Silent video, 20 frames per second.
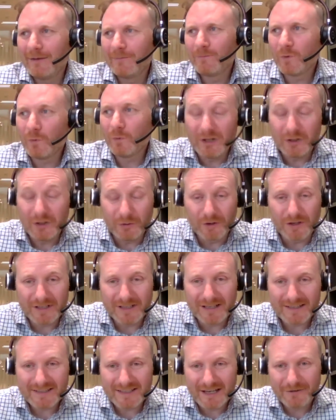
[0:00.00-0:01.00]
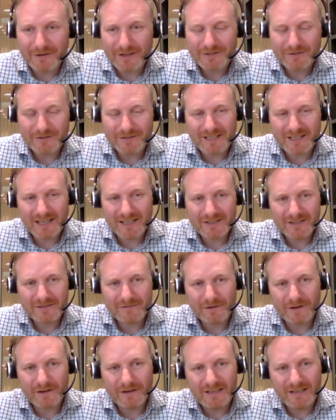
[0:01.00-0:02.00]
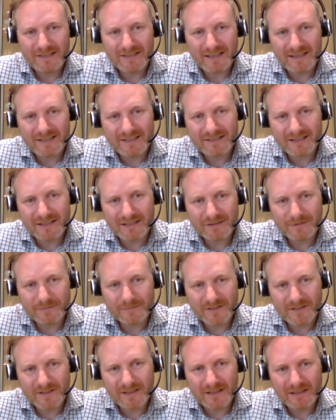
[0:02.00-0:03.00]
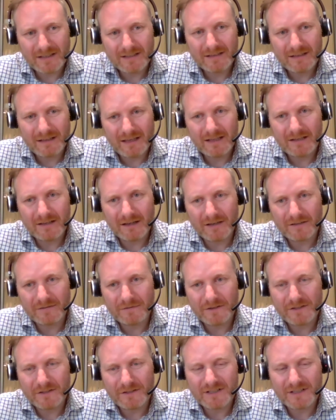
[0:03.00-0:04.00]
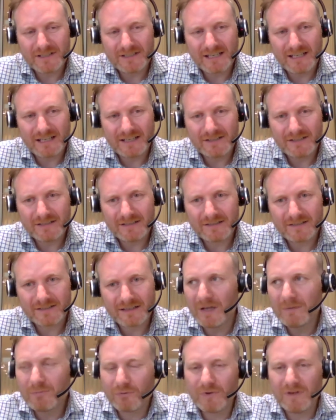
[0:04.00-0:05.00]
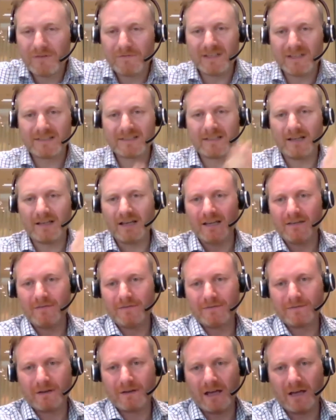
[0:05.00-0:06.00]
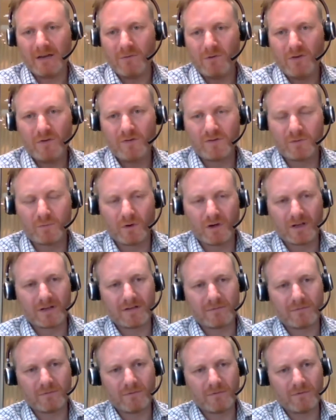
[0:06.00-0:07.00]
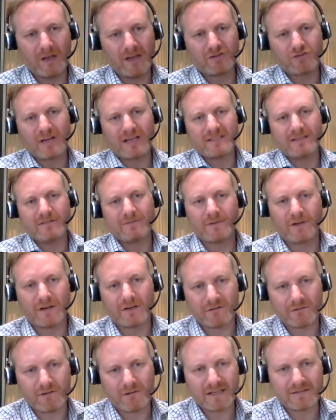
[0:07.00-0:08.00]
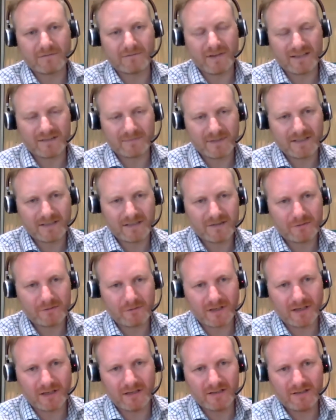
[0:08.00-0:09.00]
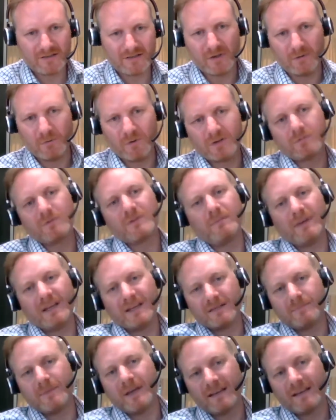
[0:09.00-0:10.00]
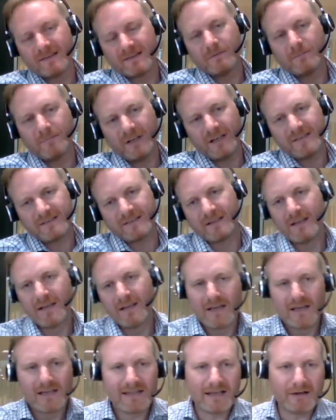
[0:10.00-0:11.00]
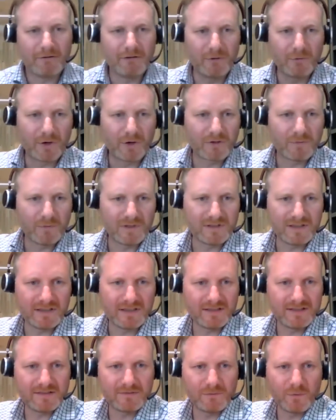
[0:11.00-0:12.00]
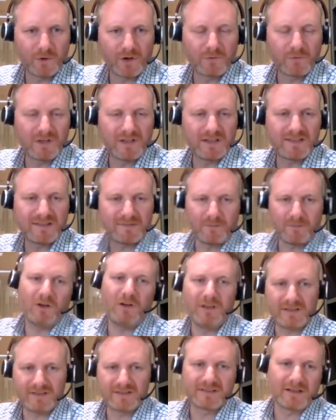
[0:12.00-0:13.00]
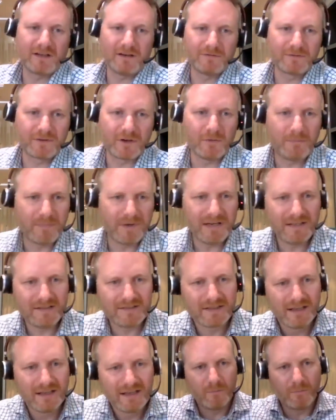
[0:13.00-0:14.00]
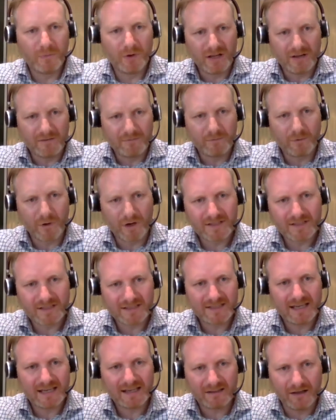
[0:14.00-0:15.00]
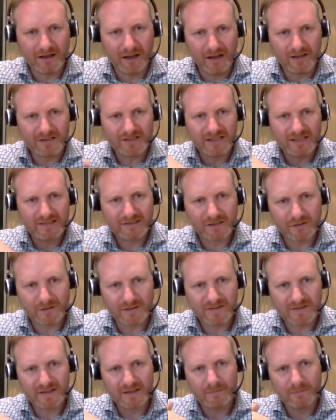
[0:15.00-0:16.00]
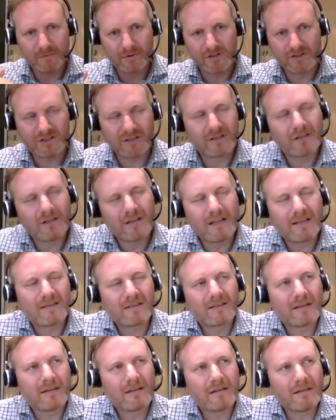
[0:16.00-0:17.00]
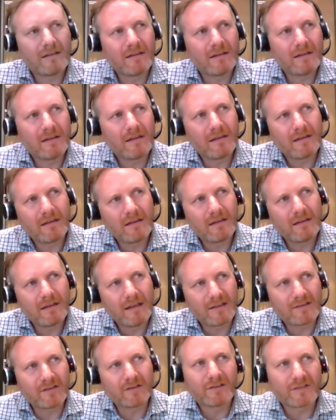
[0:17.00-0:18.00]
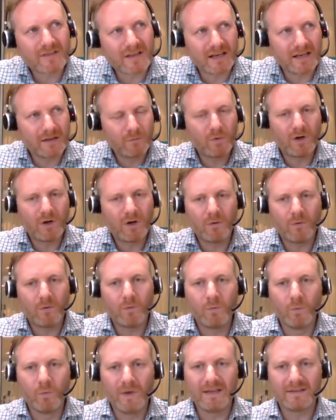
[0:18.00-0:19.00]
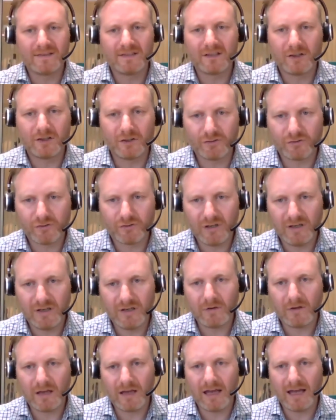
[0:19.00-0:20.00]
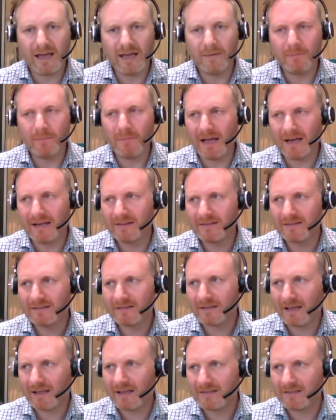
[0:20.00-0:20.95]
We do run an accelerator in Tangent for early stage startups in artificial intelligence. My previous life, I used to work attracting foreign direct investment into Ireland. So I worked with the biggest companies. Now I work with the smallest of companies, but I've worked in technology. So it's like bridging, it's understanding what we as a country and as